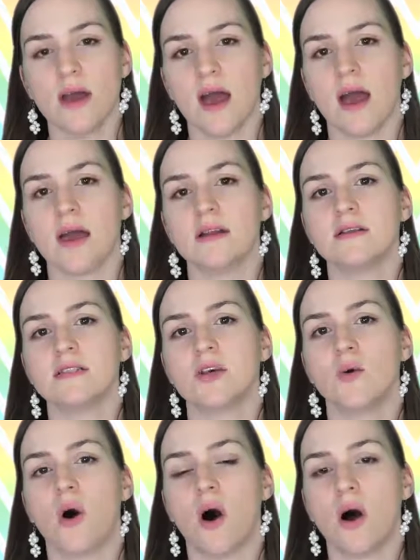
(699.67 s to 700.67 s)
And
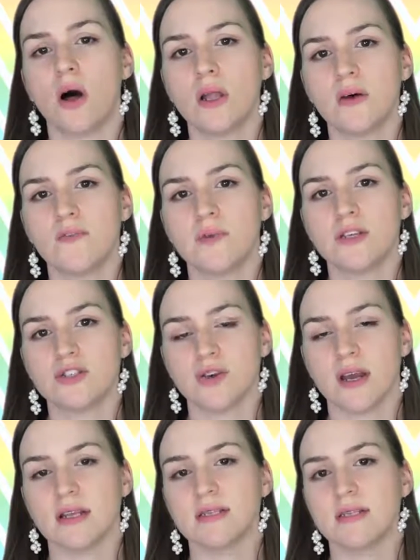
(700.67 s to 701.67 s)
so all of the
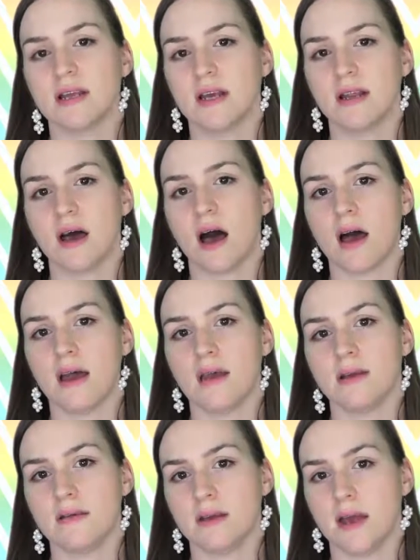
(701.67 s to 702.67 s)
traits that
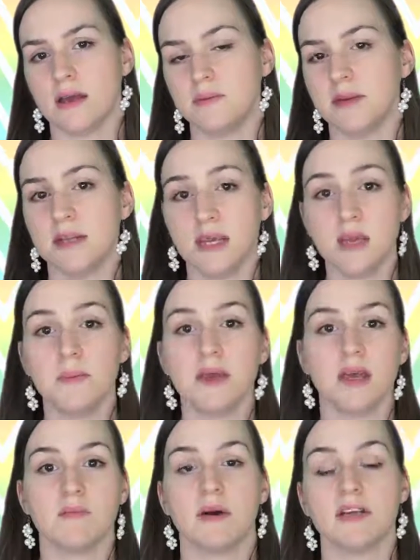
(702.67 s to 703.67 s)
I had been keeping
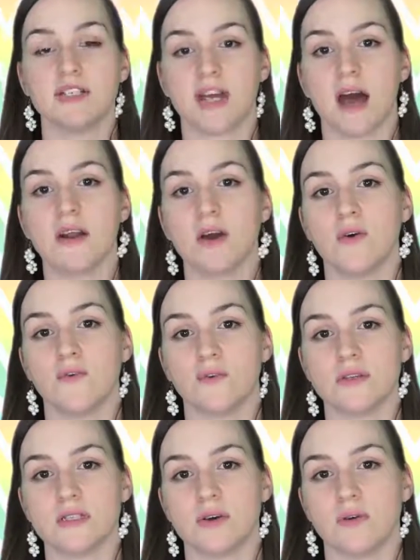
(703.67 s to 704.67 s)
in my shadow for
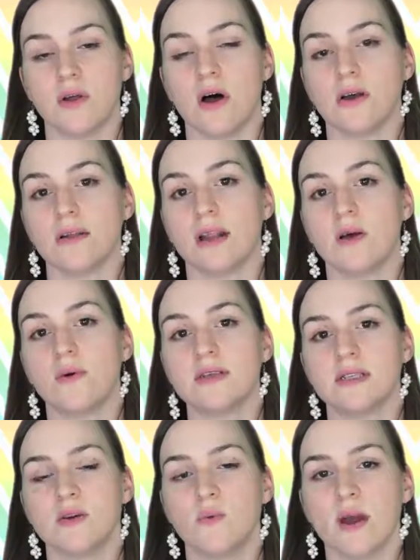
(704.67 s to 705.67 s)
so long that I
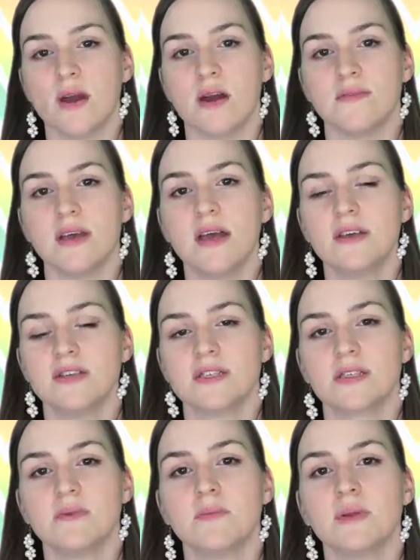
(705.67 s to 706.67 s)
wasn't aware of
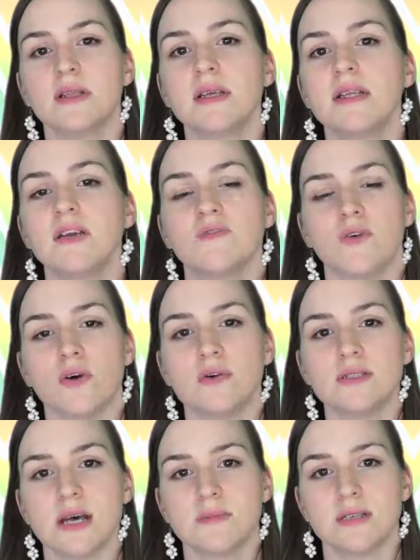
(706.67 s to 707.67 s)
just completely
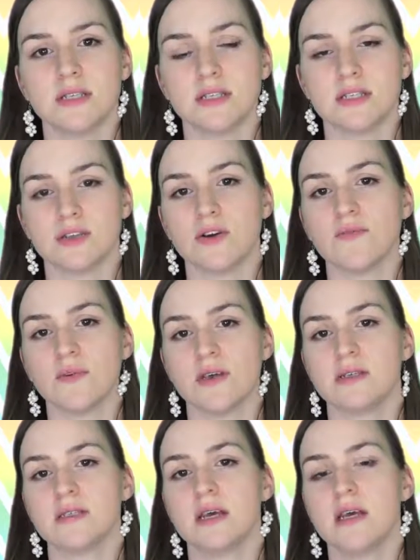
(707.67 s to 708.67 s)
rose up to the
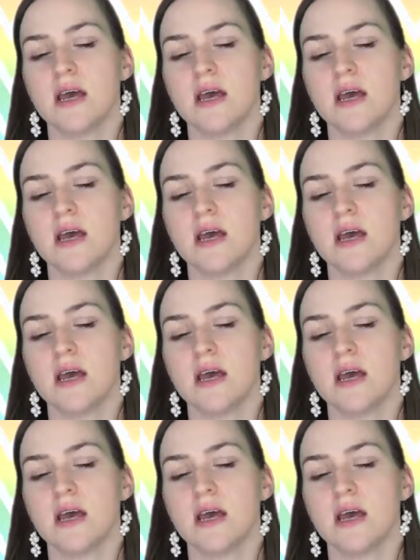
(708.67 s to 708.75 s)
surface.